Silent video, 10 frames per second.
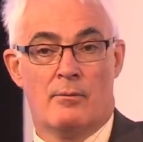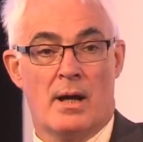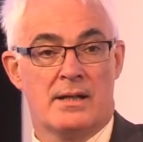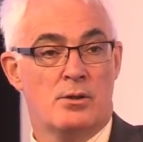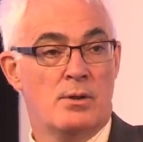
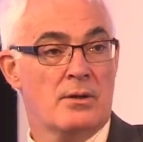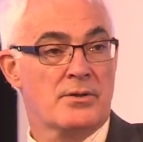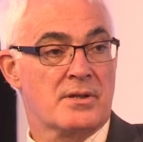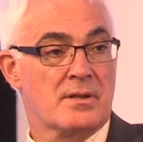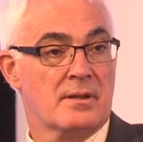Right, who
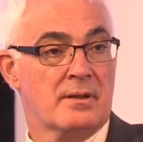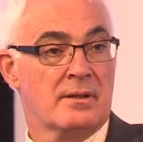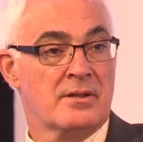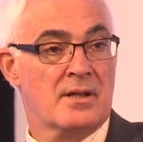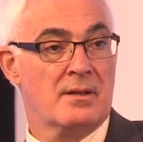else?
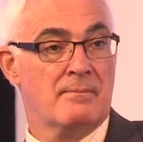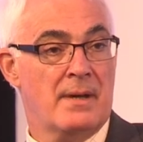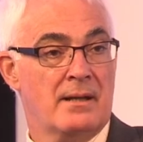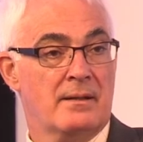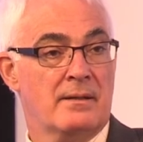There's a
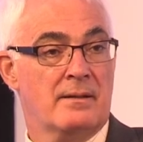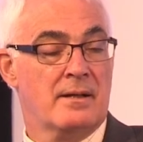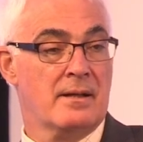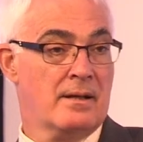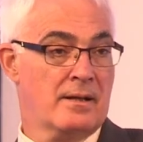man
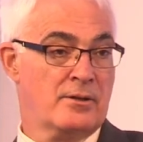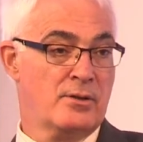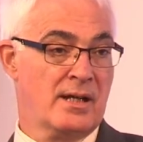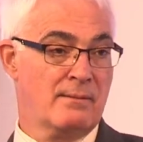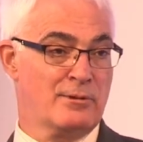
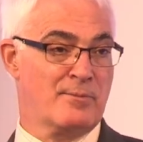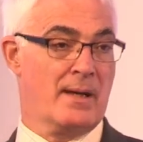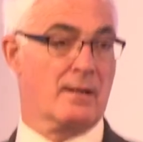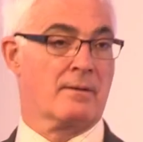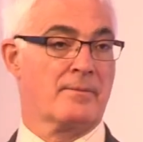2 tables
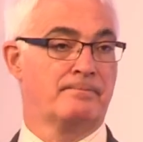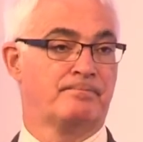back.